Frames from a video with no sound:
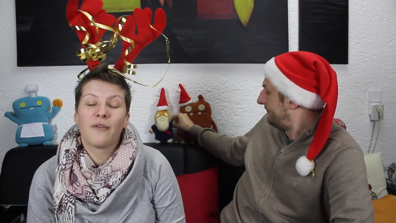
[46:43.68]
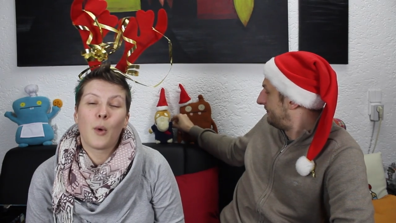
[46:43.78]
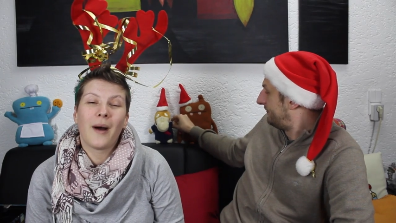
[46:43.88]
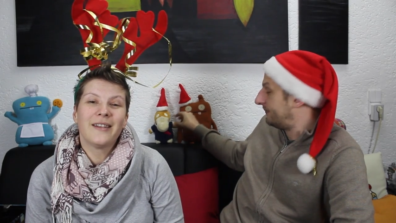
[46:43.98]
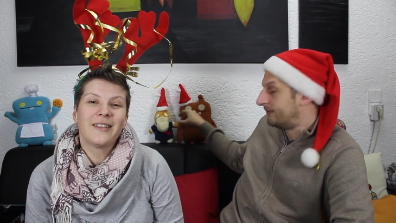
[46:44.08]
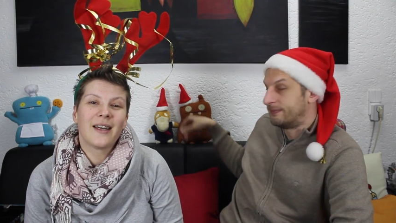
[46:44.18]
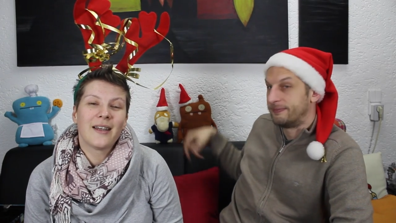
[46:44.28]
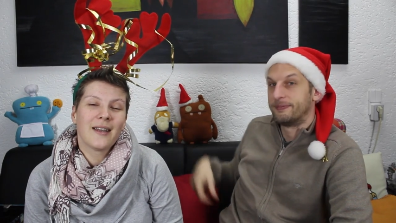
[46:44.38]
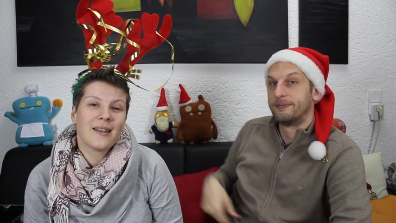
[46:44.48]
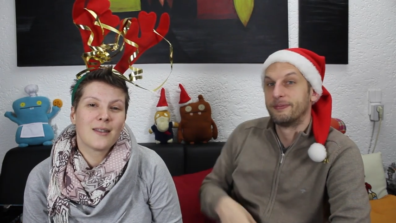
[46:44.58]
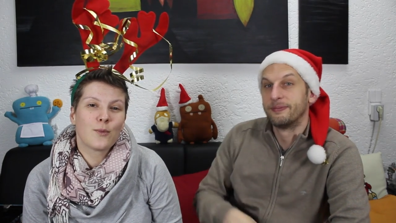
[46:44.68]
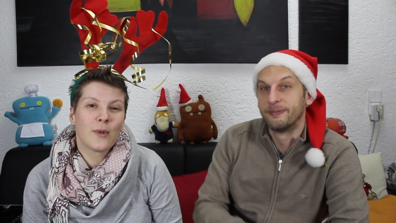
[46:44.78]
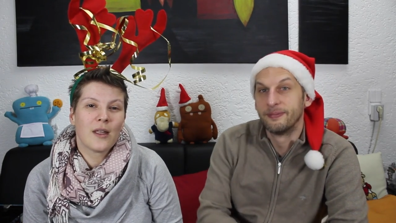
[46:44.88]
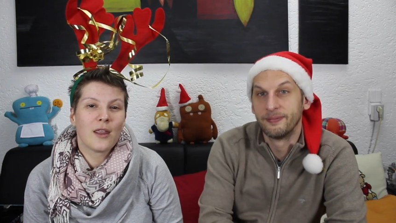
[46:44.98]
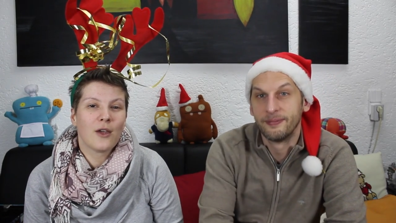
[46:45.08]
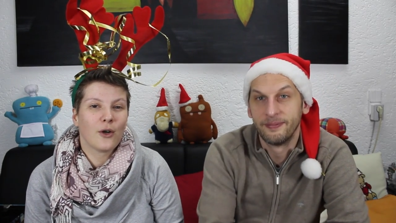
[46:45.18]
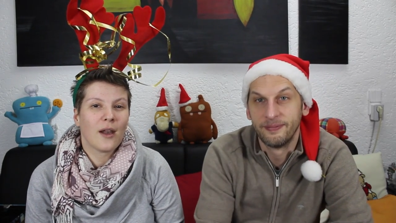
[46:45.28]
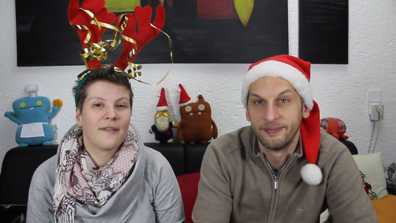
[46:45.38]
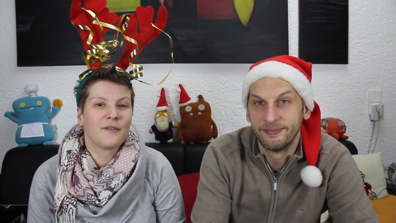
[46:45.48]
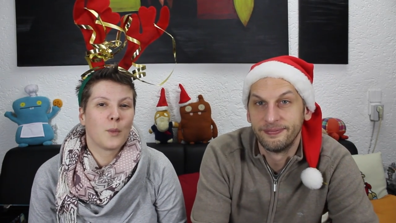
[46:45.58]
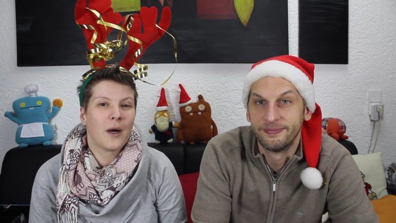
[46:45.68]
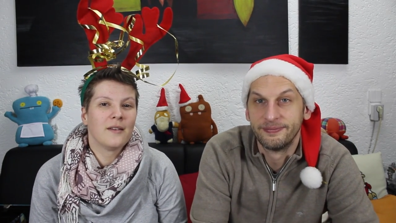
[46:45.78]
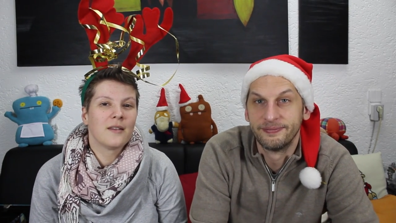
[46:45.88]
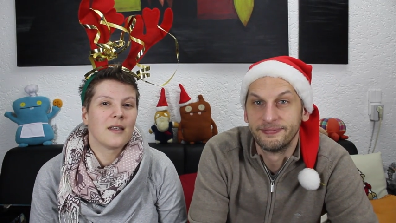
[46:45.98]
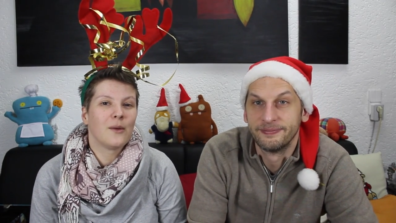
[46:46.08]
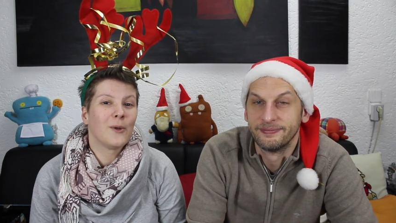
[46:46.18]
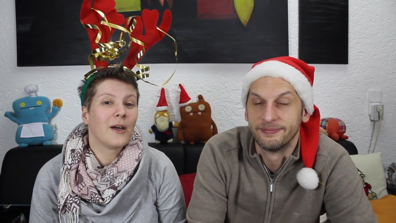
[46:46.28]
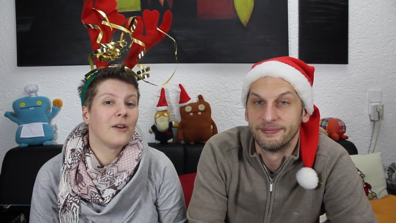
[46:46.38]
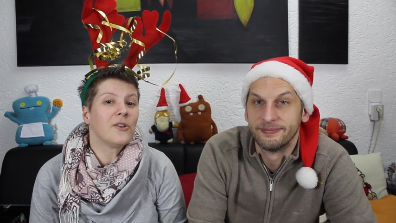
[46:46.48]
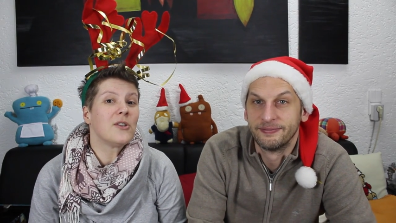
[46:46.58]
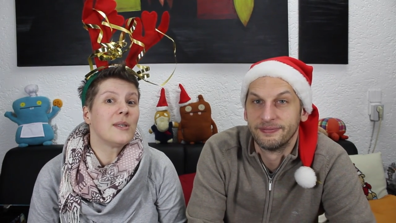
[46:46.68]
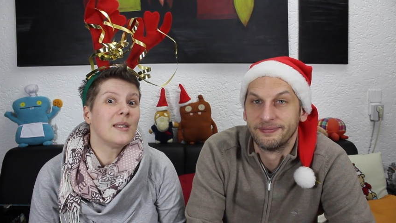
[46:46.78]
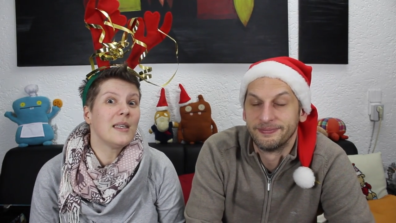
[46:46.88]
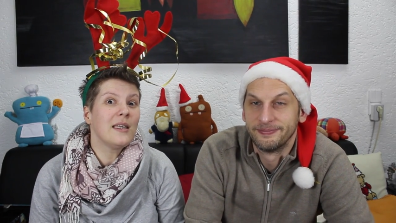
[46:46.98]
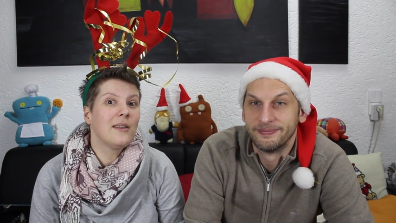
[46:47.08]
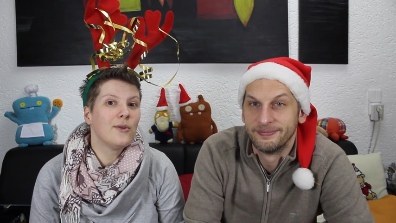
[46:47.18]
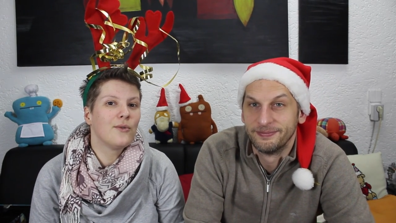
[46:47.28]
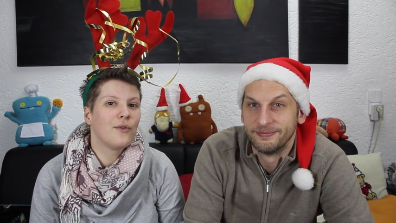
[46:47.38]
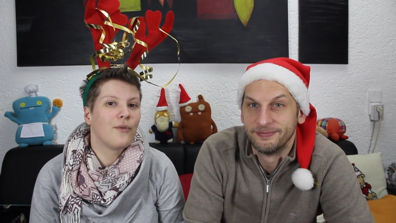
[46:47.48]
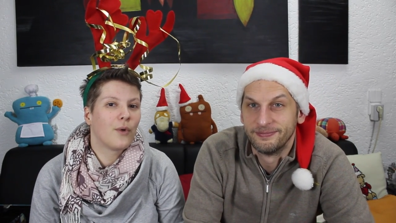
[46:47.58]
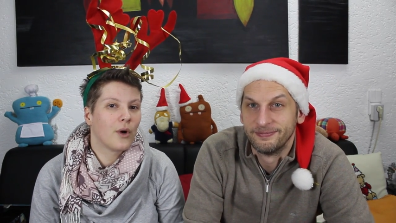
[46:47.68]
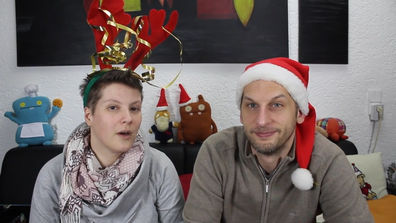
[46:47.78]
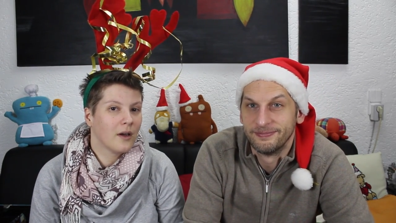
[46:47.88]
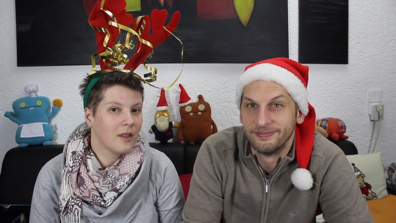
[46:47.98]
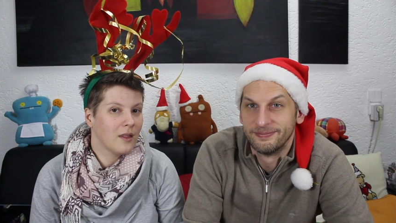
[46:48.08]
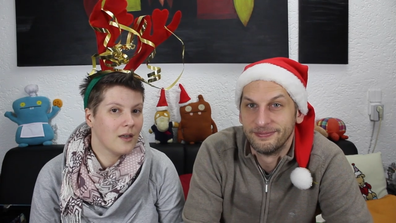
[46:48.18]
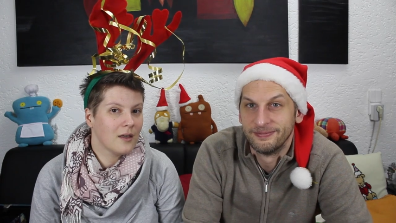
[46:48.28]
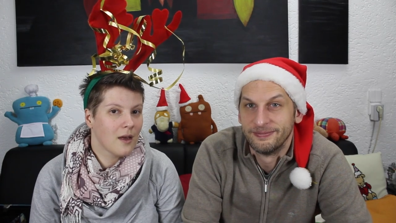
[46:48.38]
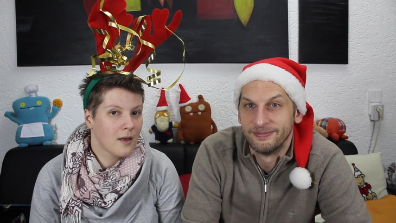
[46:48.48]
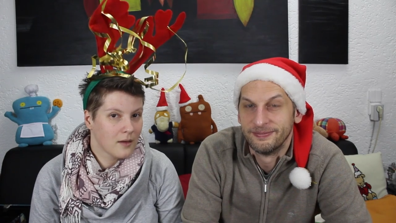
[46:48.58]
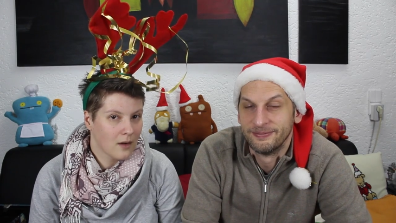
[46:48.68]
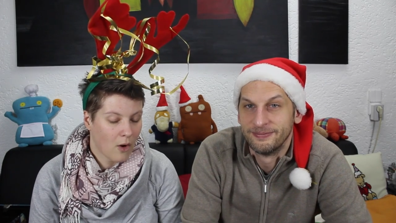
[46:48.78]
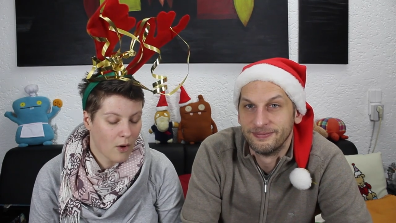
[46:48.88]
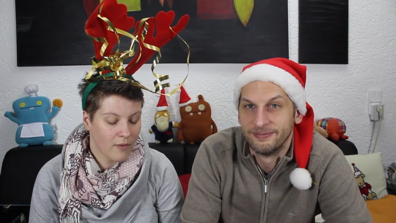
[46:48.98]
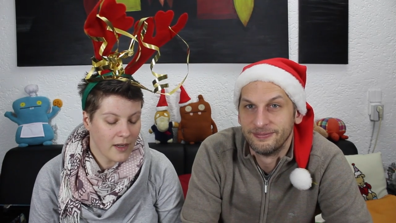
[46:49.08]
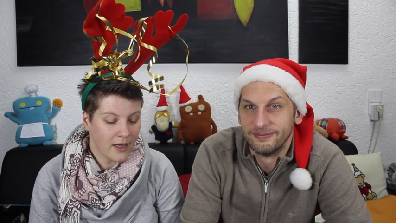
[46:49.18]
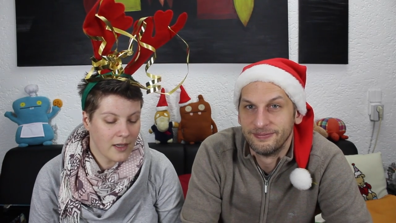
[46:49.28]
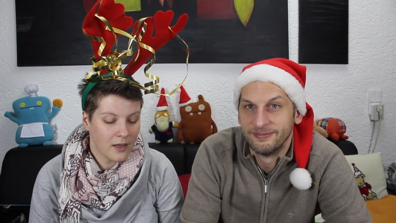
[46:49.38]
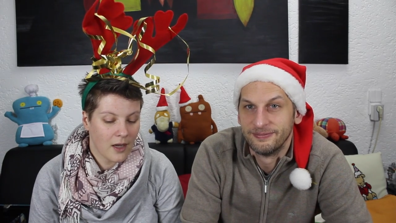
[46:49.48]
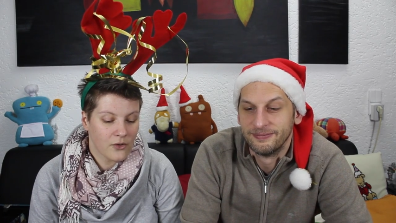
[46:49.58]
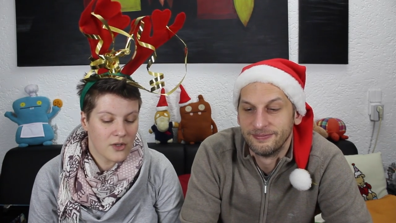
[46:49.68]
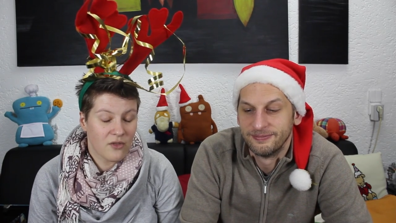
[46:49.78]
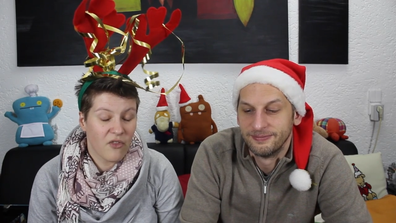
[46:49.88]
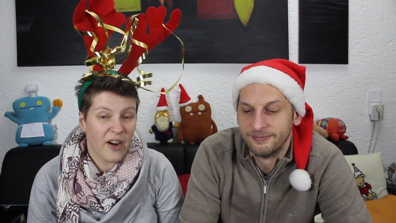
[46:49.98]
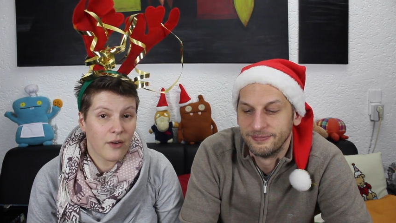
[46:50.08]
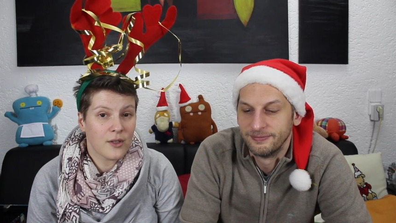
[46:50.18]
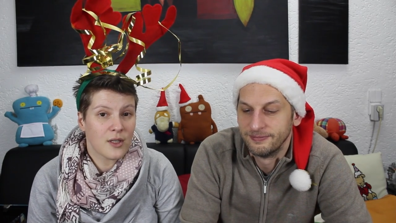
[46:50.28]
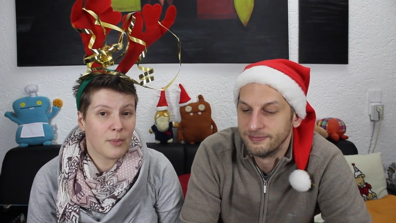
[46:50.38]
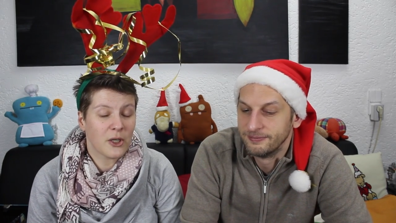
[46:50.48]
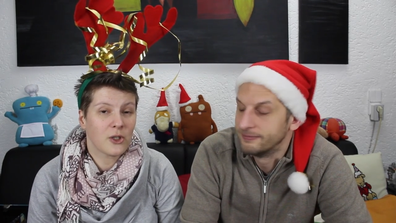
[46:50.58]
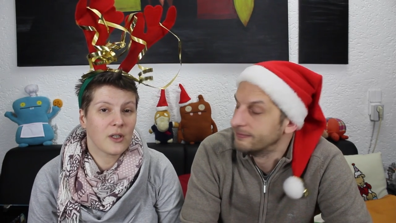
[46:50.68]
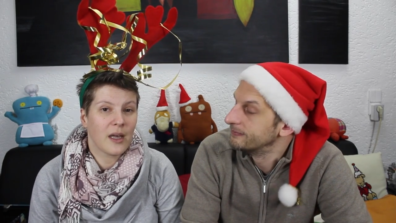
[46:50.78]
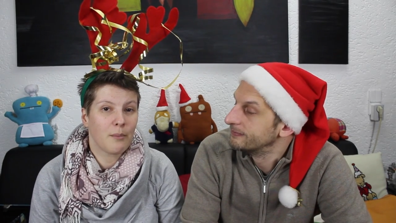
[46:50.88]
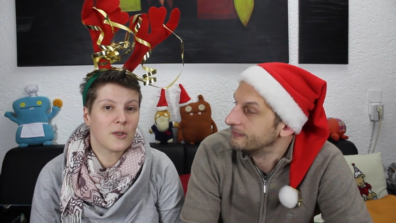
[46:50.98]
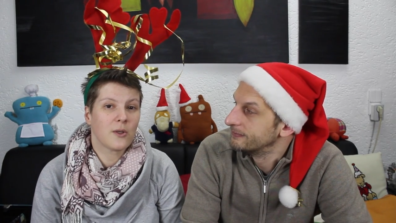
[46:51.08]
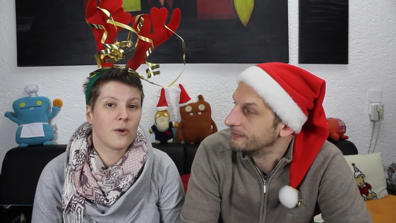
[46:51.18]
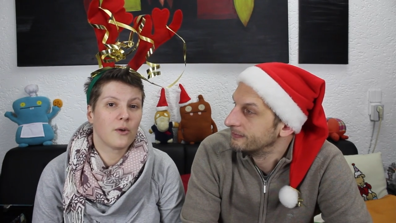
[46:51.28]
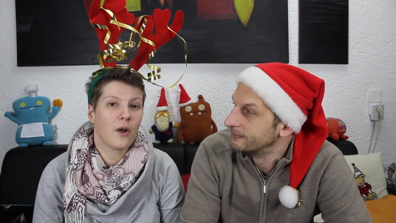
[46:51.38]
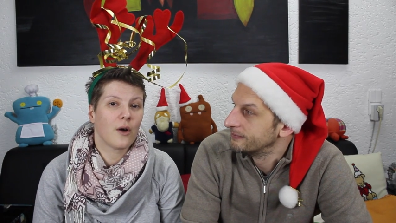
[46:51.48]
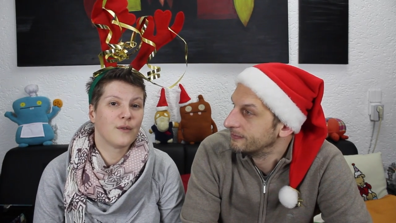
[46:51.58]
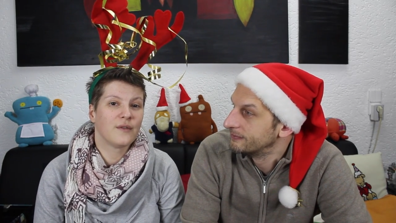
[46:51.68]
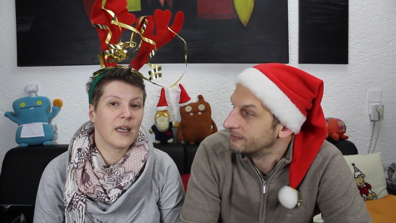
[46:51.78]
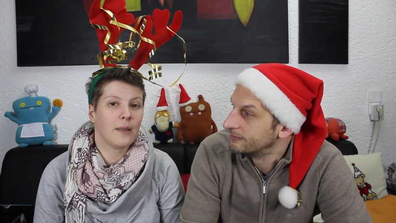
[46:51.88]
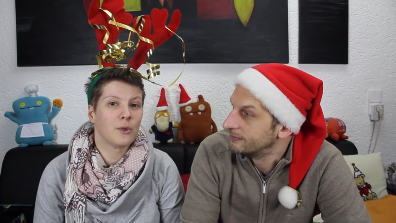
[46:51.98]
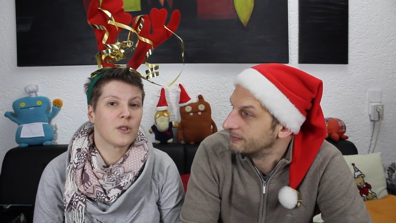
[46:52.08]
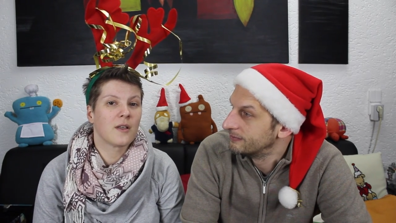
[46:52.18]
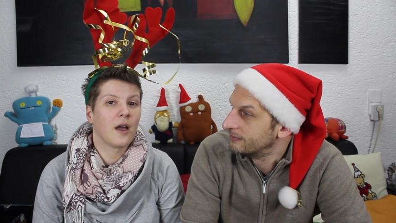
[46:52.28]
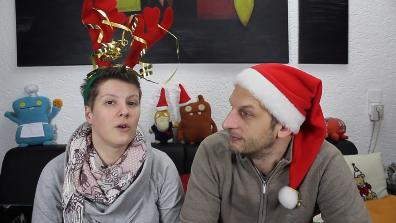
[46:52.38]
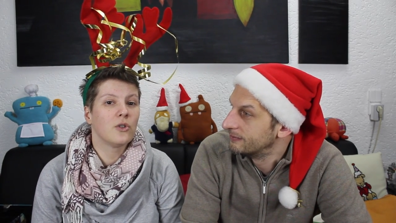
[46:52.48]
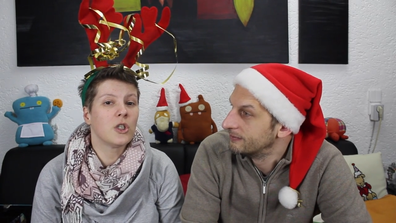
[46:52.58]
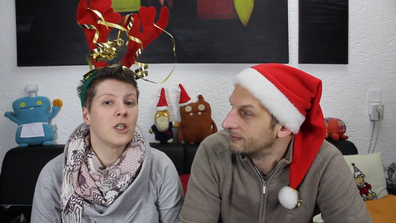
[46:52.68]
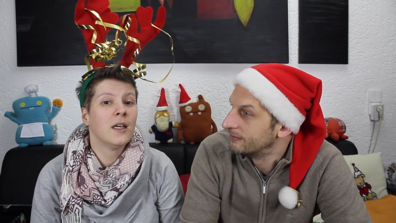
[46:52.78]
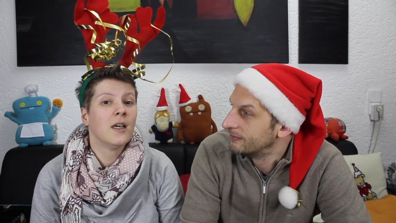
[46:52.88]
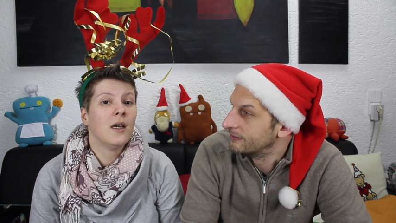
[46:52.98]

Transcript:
Speaker 1: of quiet days with your loved ones, and we're going to see you for the already announced very special episode of Gamer's Couch